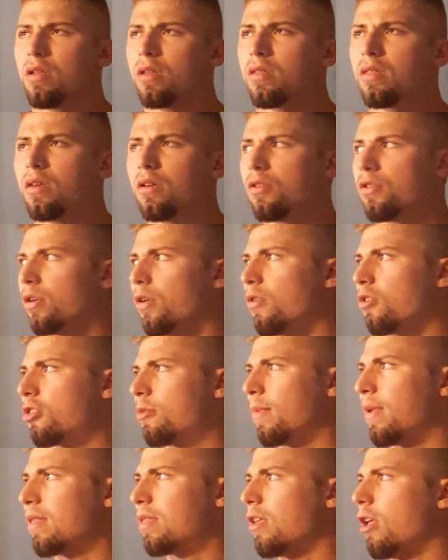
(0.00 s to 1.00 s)
just
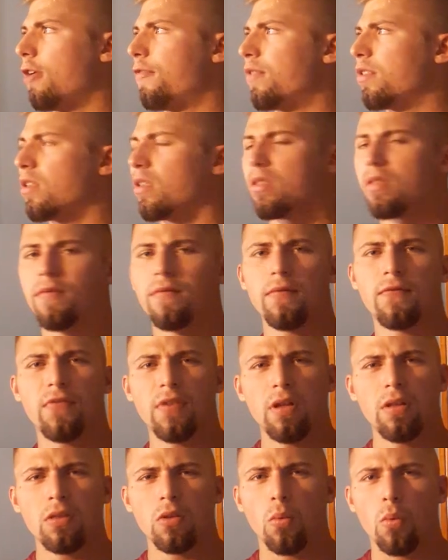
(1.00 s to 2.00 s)
engrossing myself and just
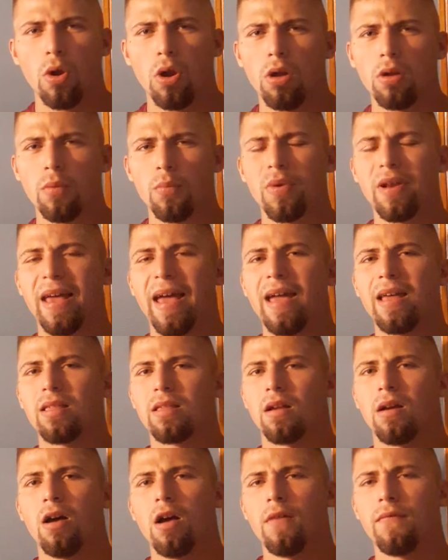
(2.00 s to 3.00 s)
feeling the world and what it
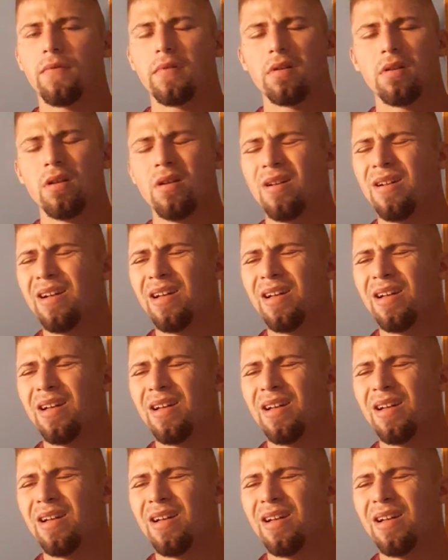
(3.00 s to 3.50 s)
has to offer.